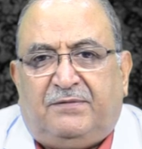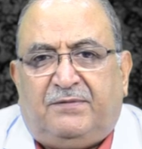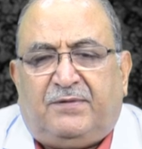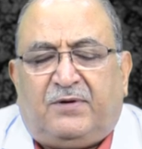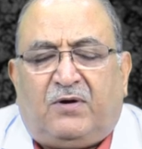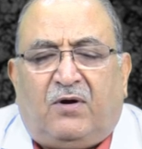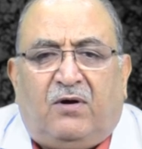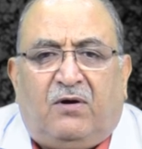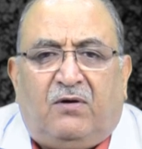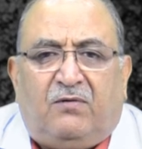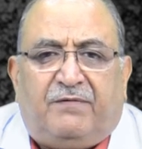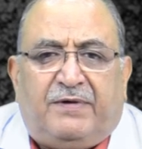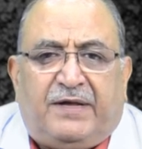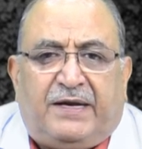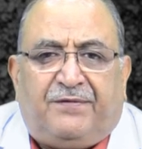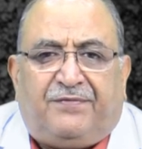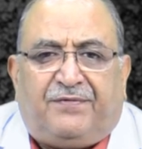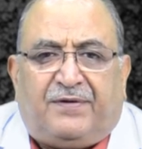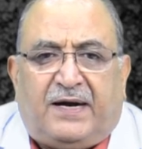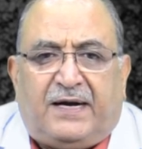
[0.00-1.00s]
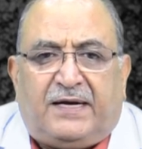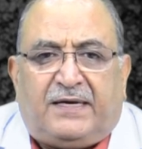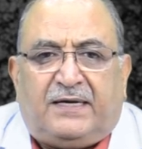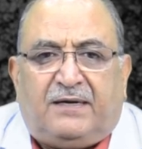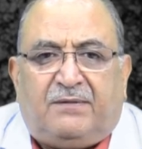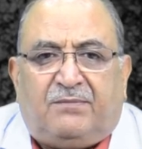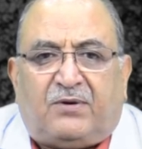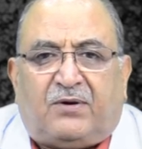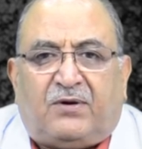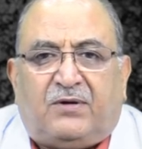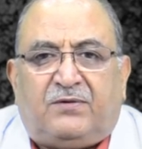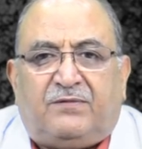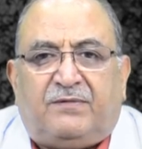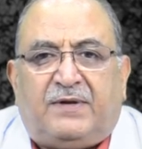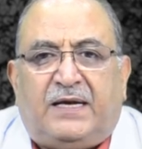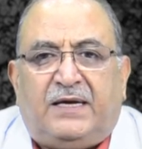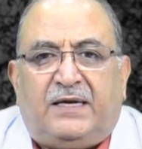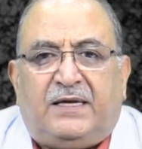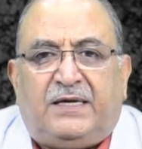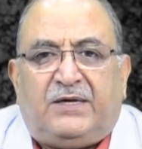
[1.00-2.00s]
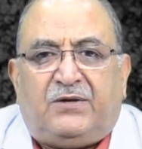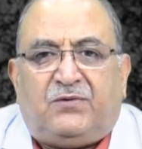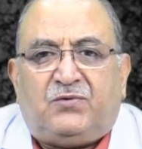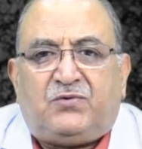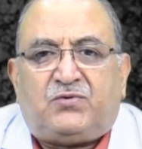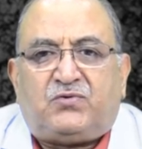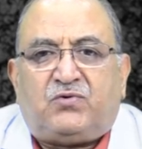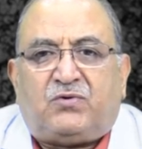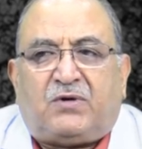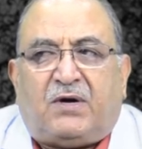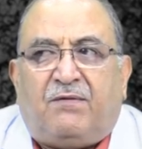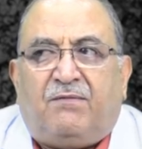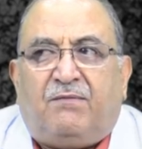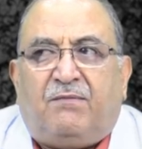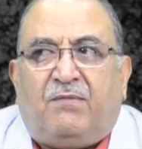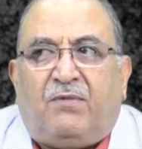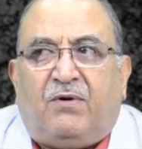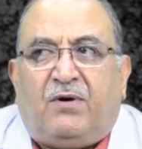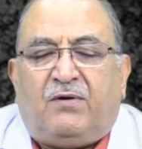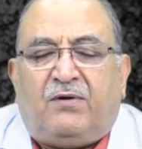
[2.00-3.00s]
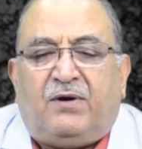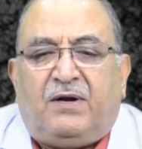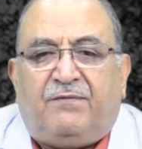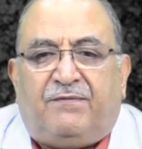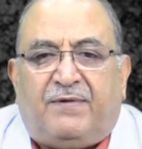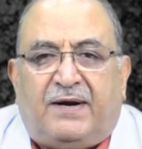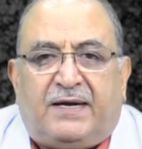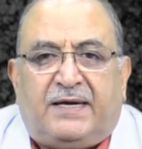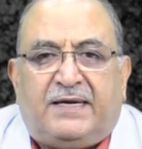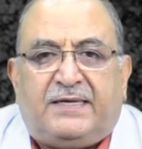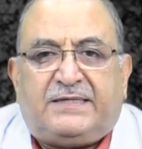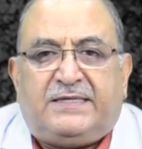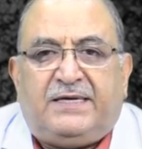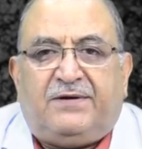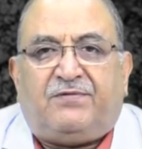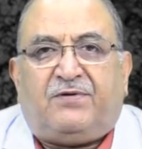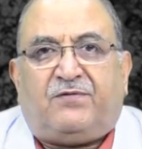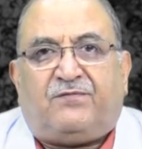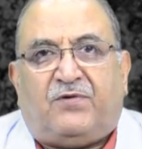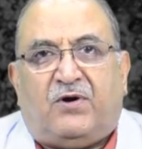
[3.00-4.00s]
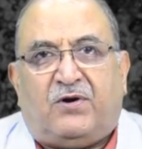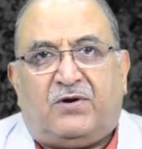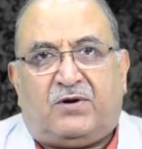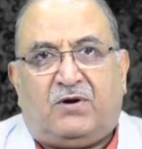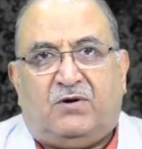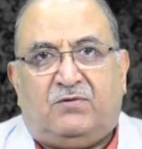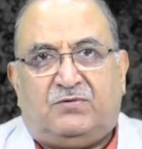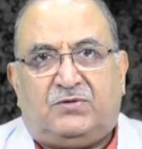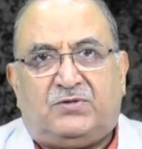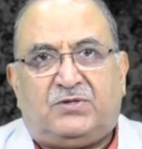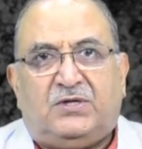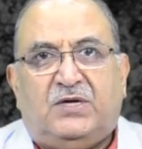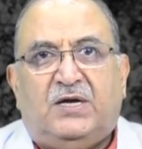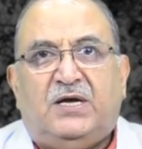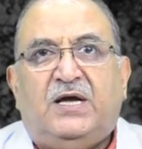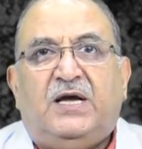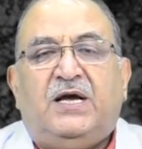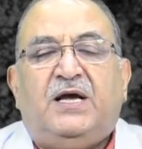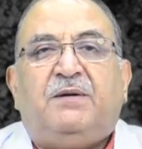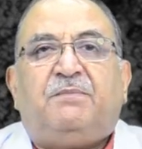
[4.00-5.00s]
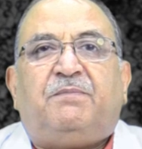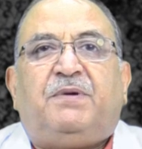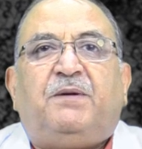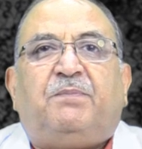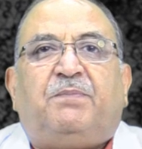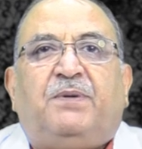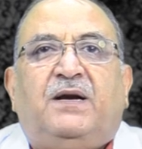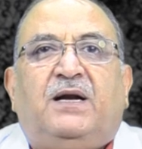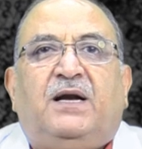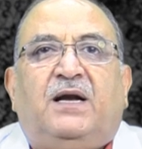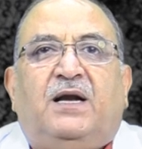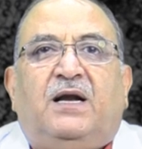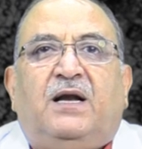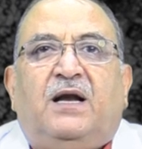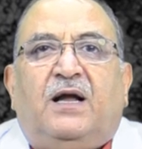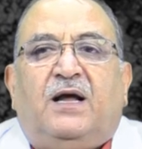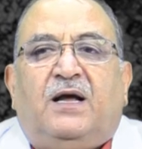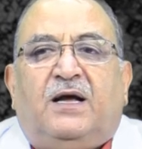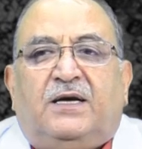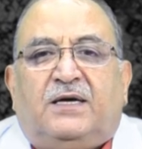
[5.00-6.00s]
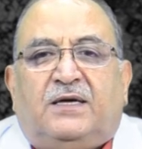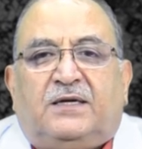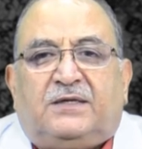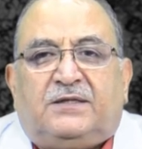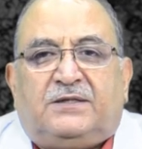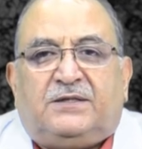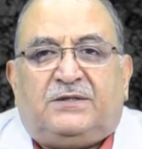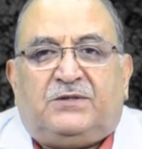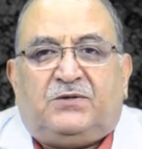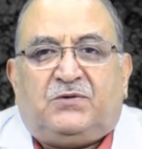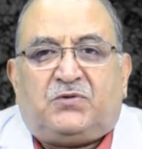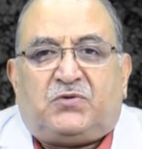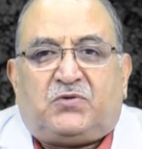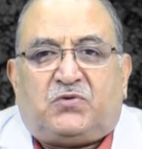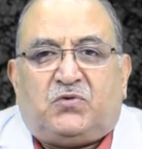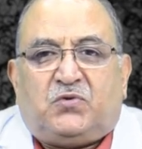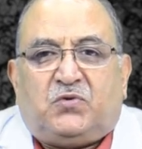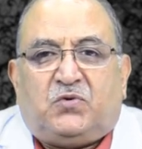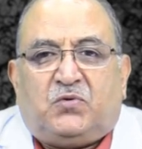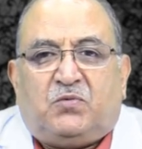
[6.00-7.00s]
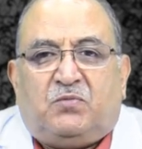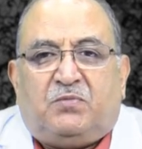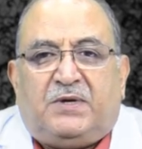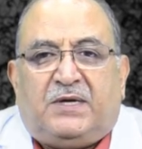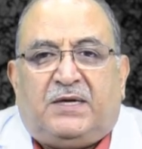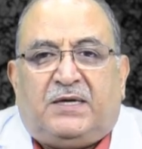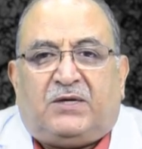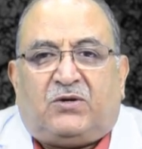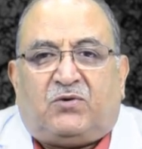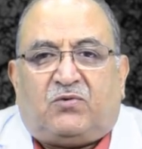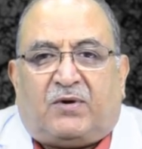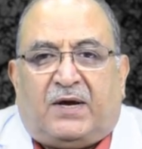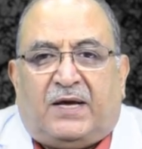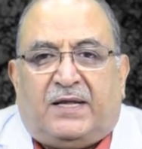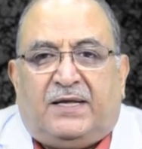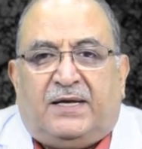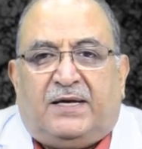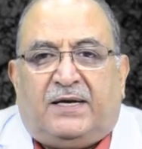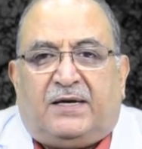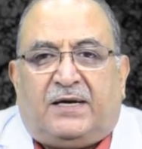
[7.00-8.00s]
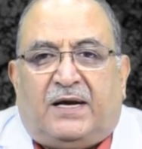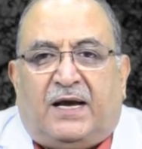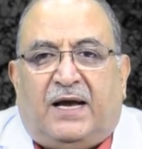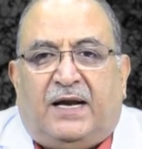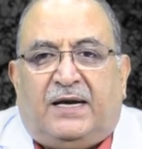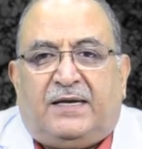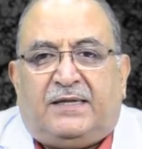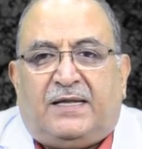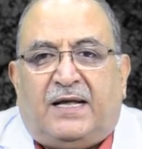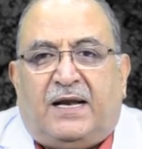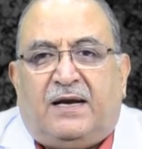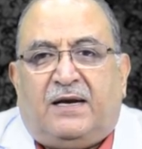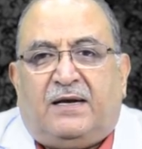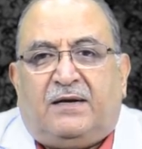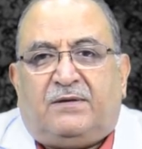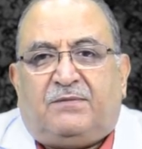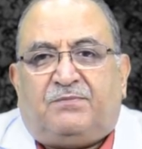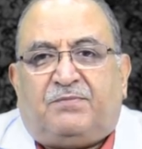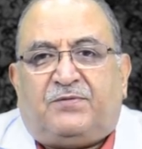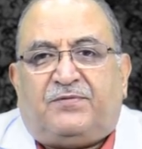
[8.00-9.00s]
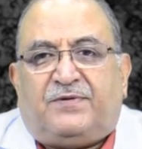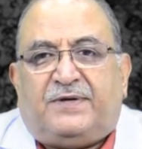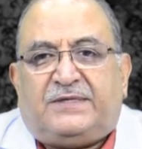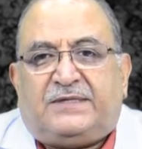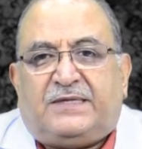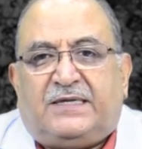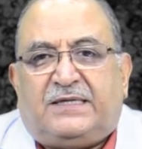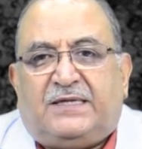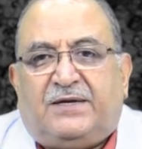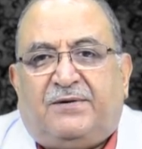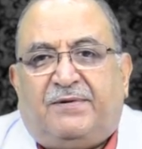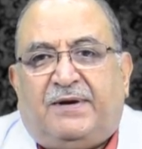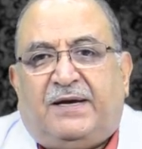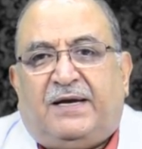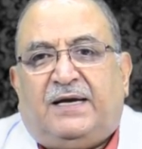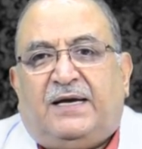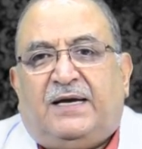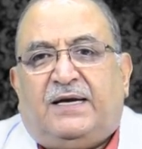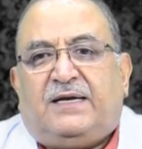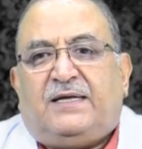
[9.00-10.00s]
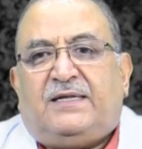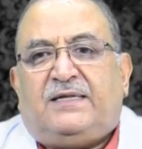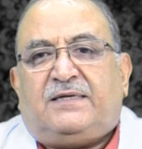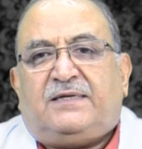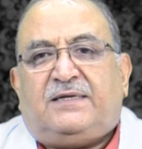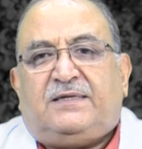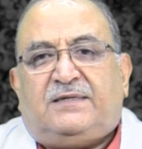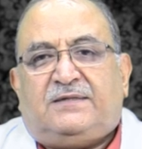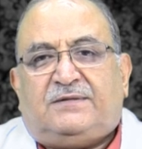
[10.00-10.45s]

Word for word: we were all very frightened because when he used to come on a Wednesday for ward rounds, people used to be together and then Professor Dave and other